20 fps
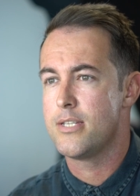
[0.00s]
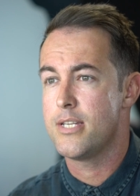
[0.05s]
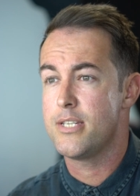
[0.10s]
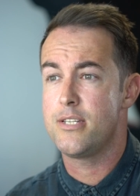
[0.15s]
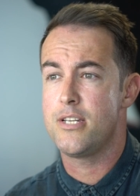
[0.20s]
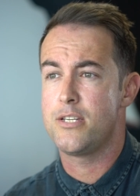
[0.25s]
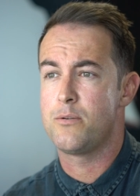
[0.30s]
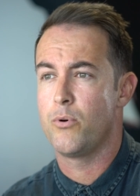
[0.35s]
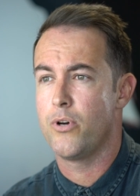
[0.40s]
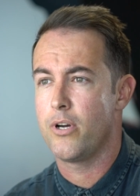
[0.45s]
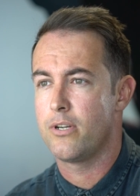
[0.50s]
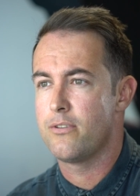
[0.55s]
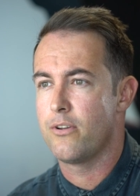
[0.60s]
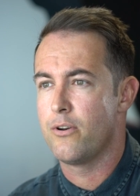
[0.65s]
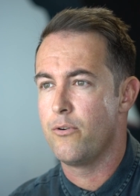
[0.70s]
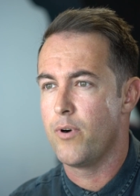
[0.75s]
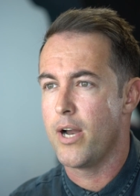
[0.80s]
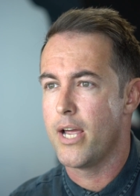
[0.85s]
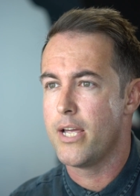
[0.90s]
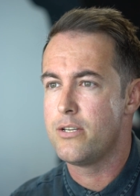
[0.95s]
Dissy's worked on
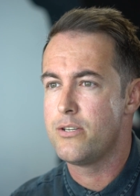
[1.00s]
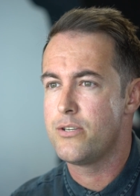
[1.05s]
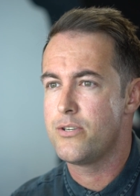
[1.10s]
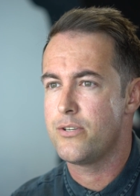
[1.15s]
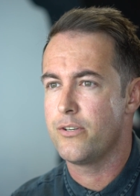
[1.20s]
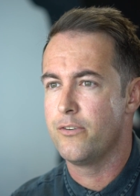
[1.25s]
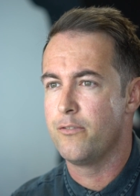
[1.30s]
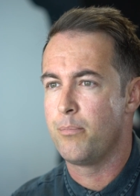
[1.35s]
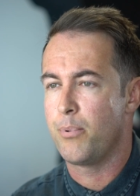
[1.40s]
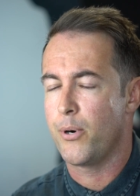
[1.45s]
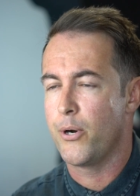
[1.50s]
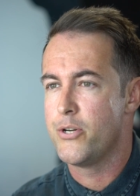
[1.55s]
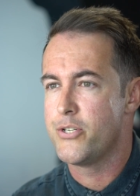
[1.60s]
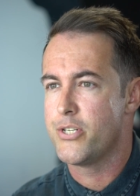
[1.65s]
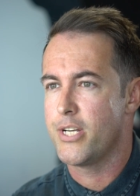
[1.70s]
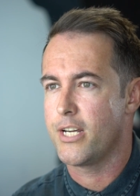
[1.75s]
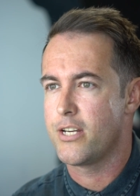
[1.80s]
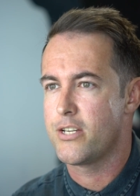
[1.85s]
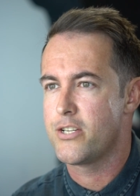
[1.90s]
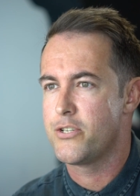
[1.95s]
a range of
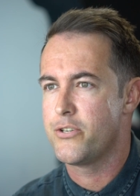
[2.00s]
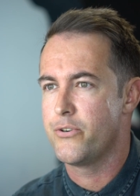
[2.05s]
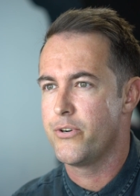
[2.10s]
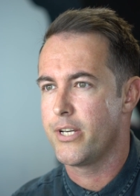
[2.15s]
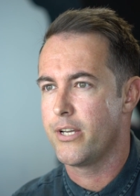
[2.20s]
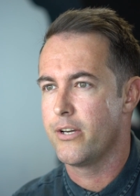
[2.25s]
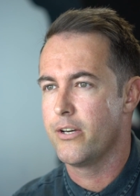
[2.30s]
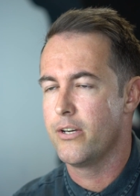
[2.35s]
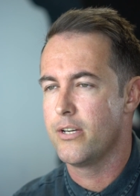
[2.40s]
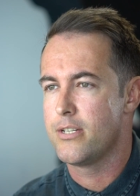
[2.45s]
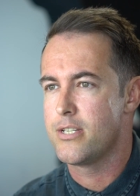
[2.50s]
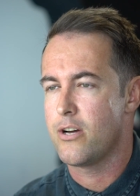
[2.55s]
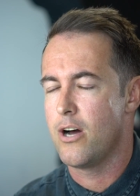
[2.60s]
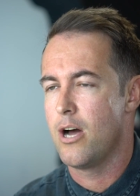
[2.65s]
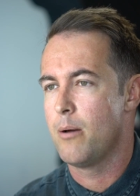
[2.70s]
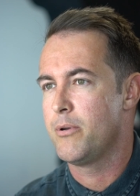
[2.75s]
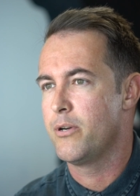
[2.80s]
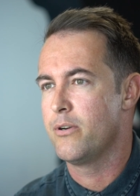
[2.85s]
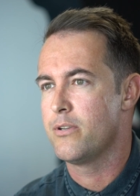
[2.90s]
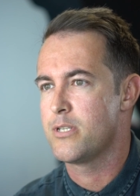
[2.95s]
projects during her
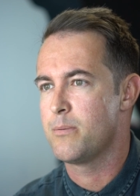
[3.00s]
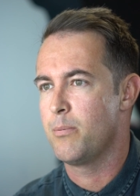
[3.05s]
time here at